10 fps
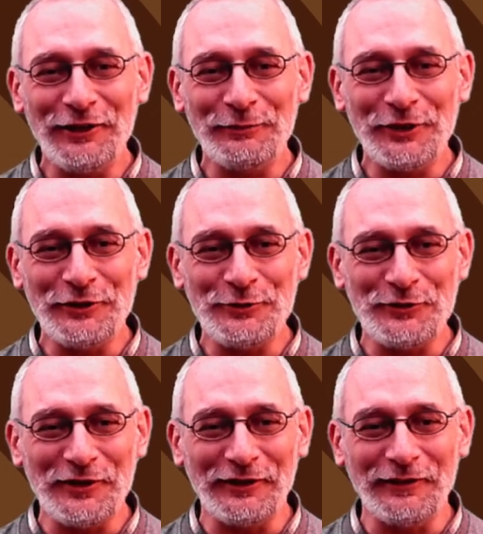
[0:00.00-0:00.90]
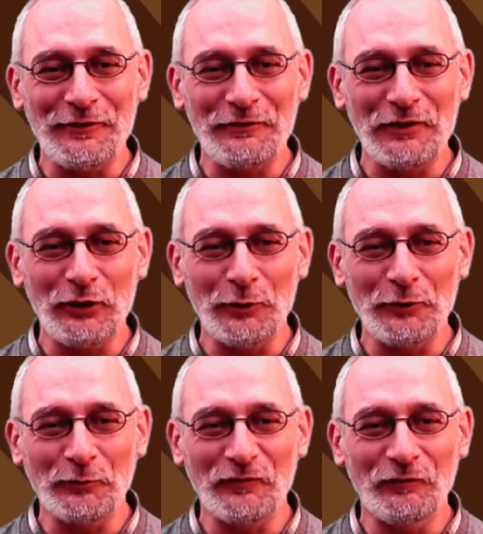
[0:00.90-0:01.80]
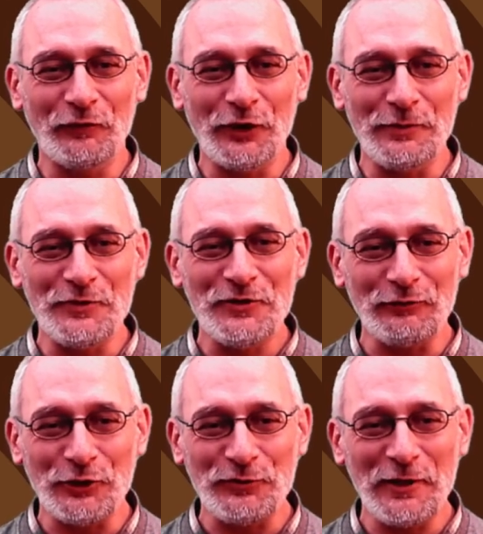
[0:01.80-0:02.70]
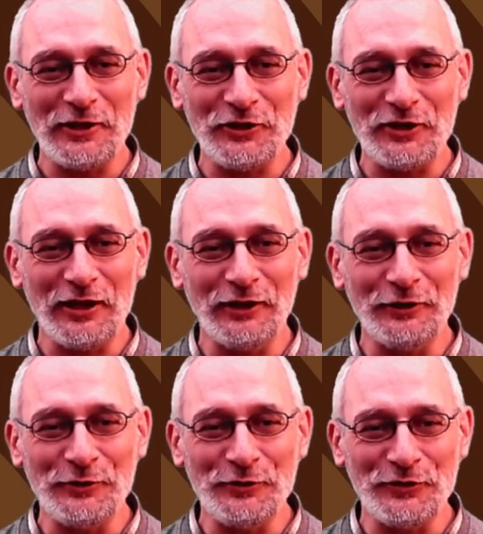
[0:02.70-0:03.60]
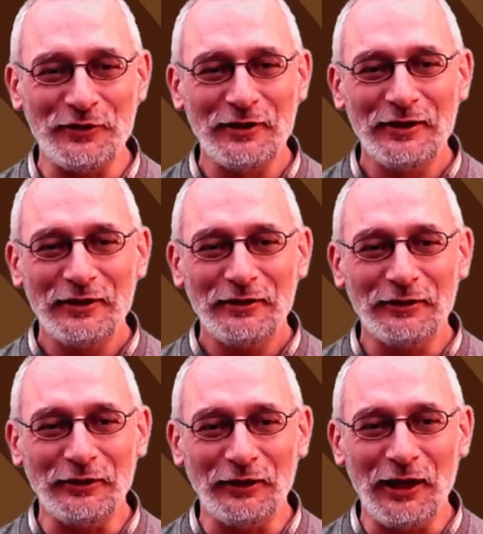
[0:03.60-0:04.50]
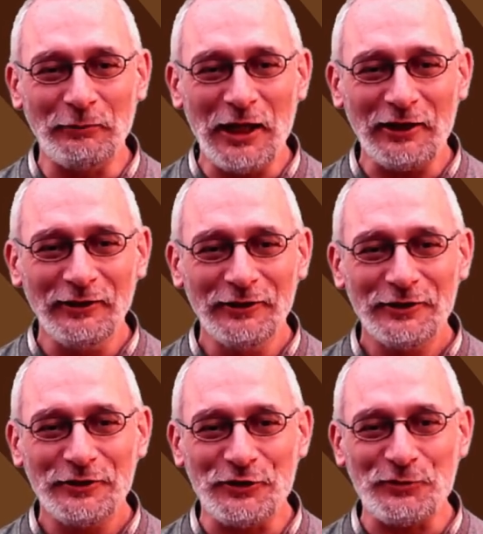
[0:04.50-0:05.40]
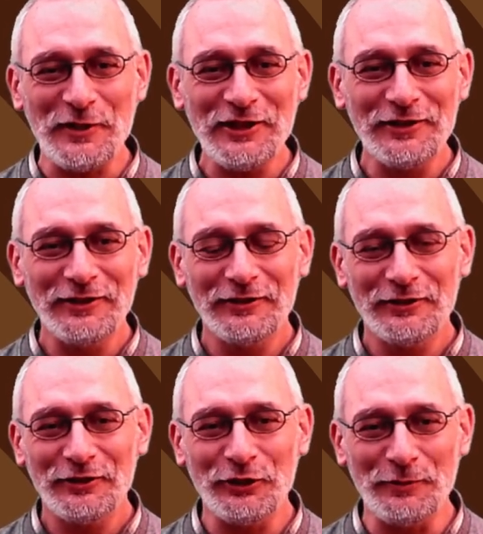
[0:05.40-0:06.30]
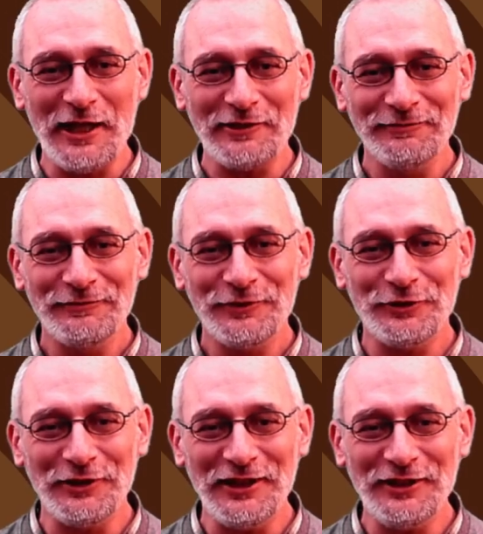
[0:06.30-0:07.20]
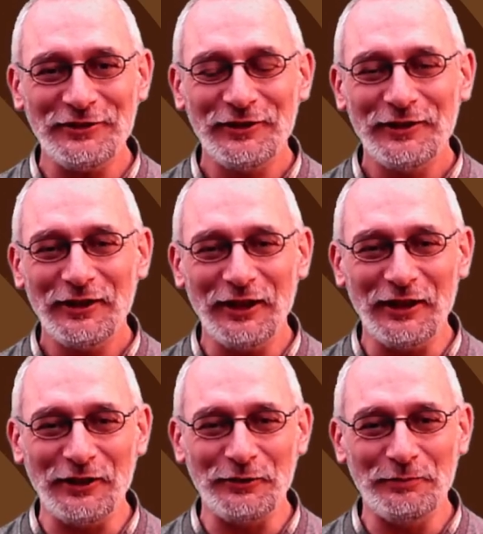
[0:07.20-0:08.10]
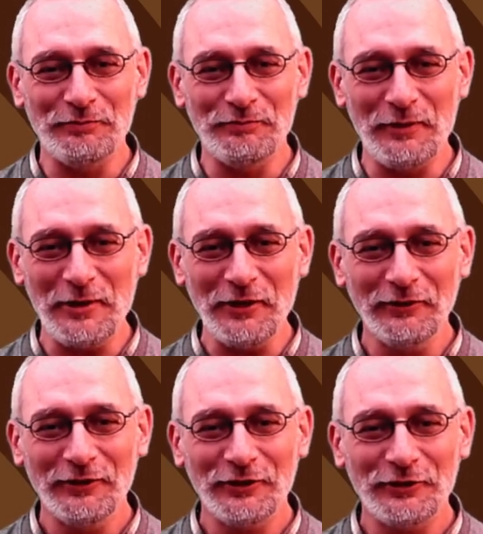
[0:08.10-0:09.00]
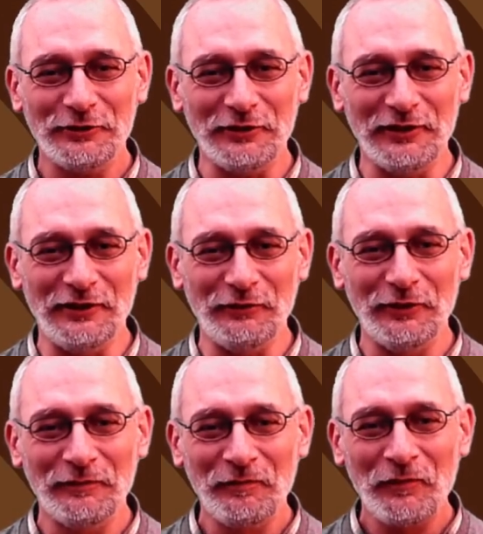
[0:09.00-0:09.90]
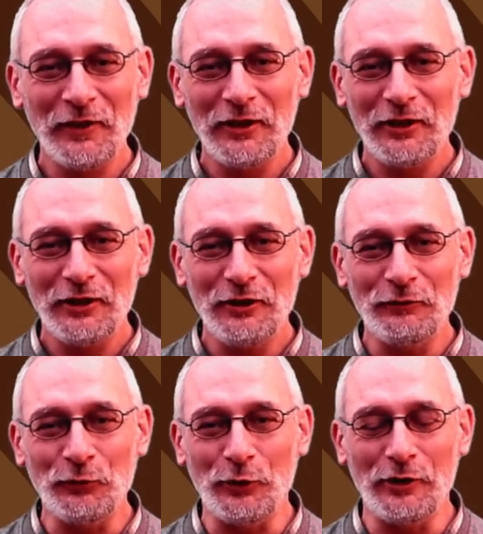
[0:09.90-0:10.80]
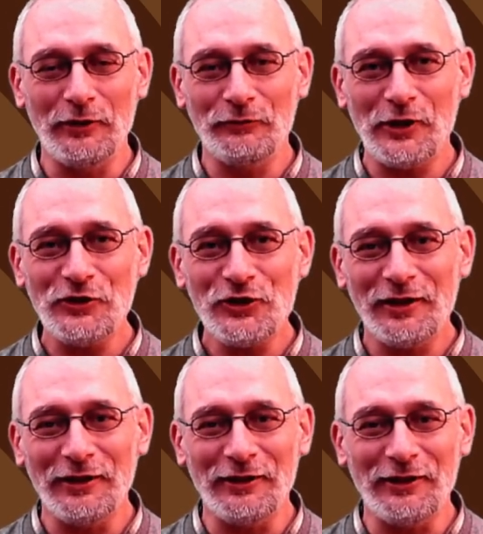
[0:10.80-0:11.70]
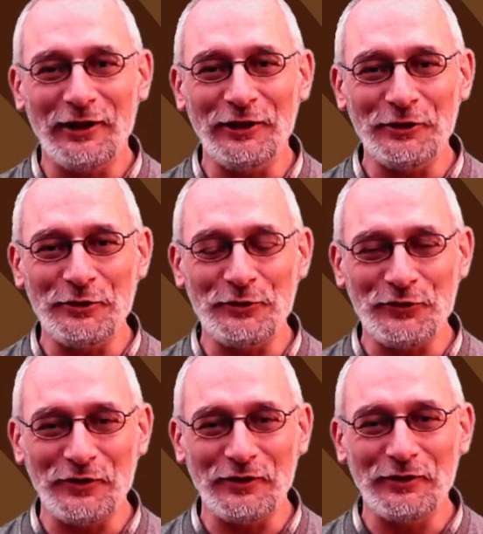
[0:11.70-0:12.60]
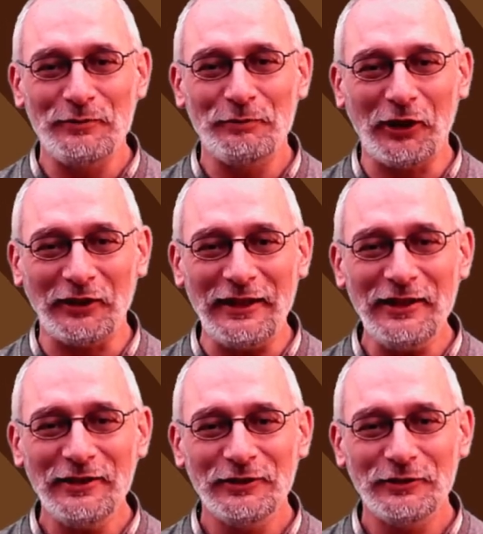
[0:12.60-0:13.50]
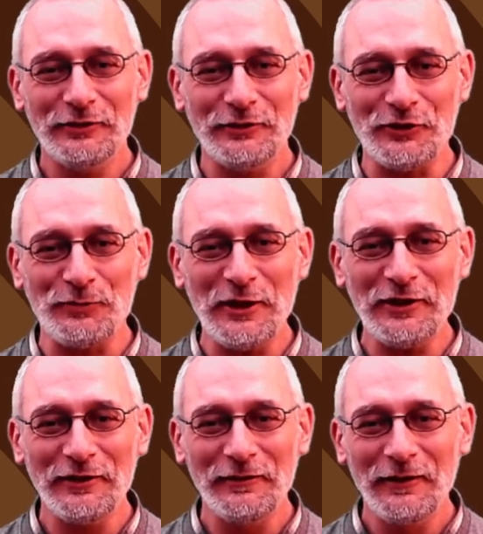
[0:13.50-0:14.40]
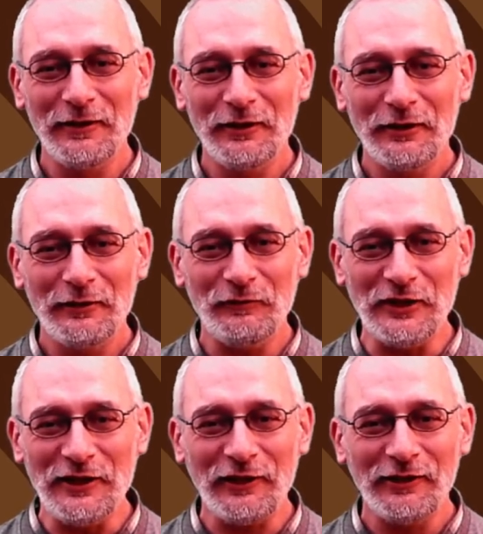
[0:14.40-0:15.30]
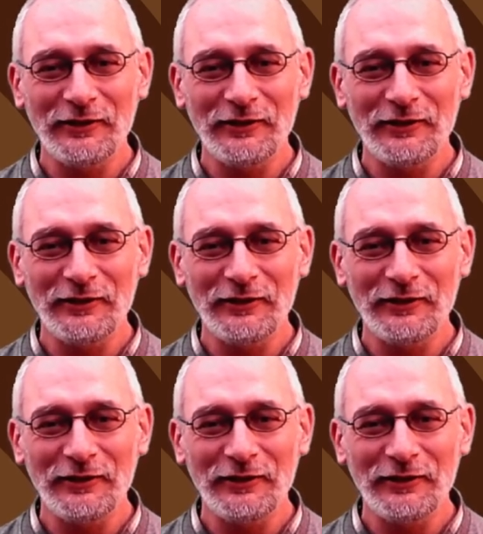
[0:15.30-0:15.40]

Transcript: be using the following verbs. For Spanish, I'll use hablar, to speak, comer, to eat, and vivir, to live. For French, I'll use parler, to speak, finir,